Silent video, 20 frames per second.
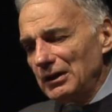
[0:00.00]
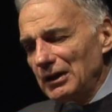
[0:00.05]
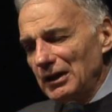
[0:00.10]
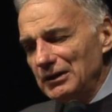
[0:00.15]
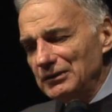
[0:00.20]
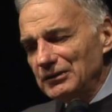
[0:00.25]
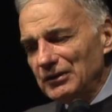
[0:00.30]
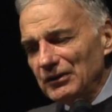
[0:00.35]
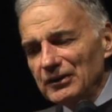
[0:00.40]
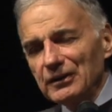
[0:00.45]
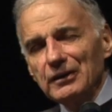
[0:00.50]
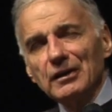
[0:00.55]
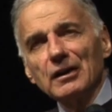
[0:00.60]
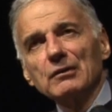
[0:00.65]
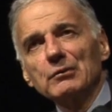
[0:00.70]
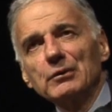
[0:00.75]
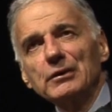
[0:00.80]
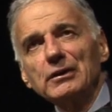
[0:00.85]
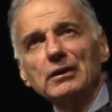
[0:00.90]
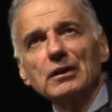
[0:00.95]
into the
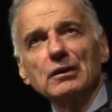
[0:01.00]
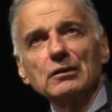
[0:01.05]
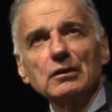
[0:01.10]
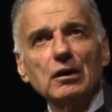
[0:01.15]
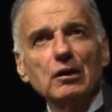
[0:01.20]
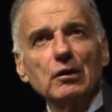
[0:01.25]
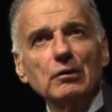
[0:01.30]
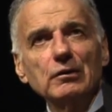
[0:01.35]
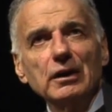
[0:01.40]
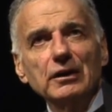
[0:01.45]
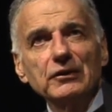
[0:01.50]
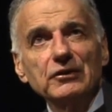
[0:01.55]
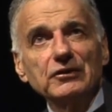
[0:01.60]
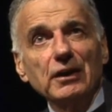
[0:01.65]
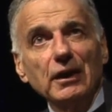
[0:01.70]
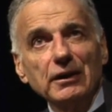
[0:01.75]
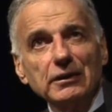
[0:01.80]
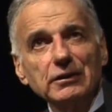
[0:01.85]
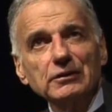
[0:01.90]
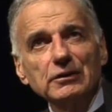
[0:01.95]
arena known as
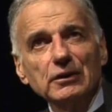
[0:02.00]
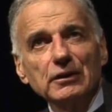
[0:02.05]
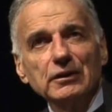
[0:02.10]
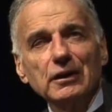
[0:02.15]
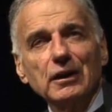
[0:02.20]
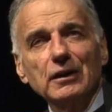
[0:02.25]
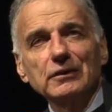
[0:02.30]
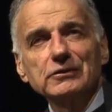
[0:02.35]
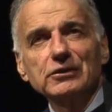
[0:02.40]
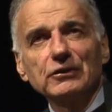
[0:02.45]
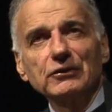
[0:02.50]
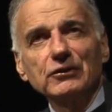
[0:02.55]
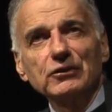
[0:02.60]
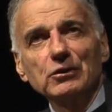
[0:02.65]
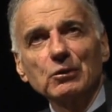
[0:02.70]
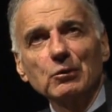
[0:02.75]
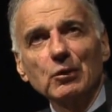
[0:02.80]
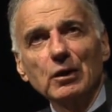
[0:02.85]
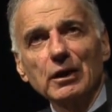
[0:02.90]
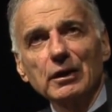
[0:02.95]
taking your conscience
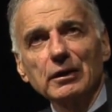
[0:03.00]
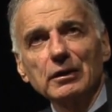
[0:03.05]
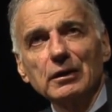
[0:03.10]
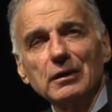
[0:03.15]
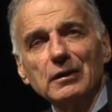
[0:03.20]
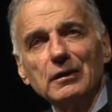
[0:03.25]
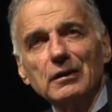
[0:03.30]
to work,